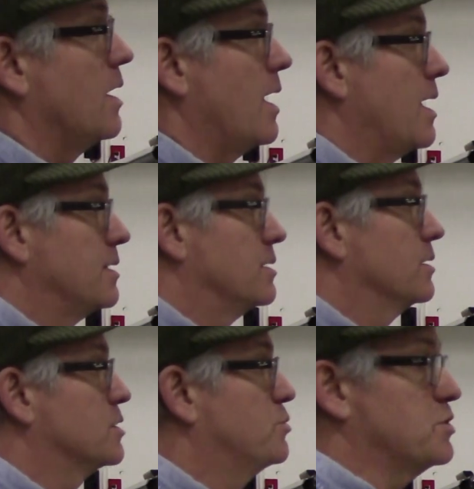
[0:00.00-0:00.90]
And
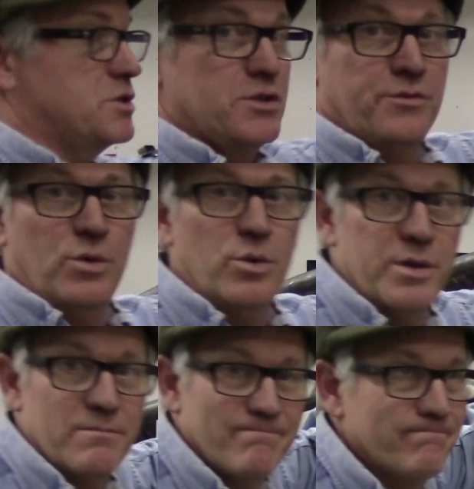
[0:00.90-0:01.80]
let's push this
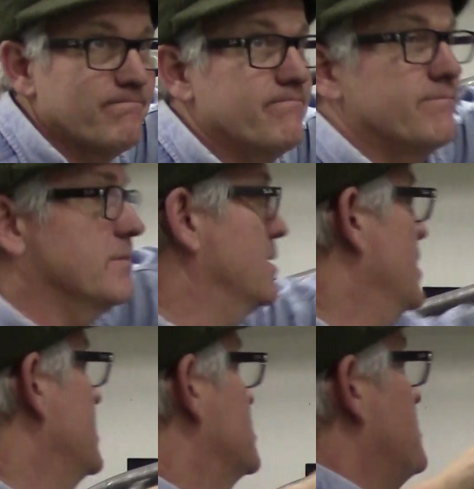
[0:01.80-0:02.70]
forward
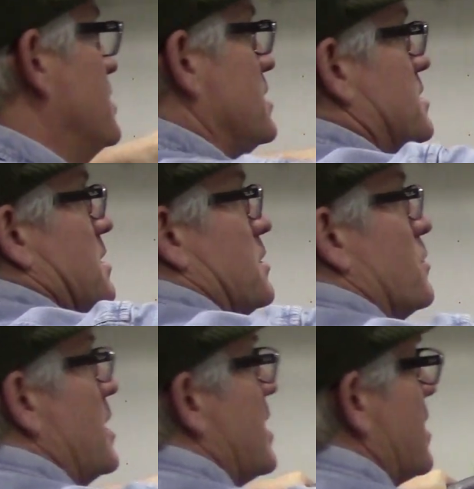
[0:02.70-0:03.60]
and spin this the other
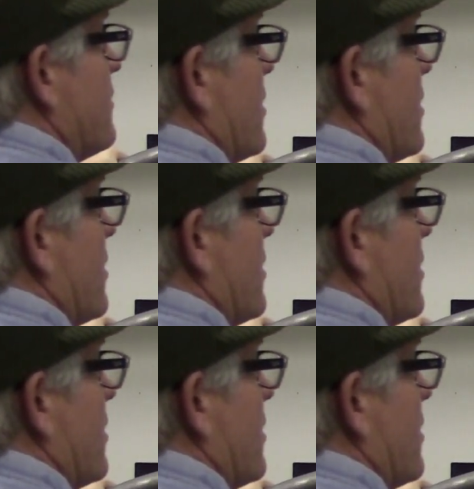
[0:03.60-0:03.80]
way, out of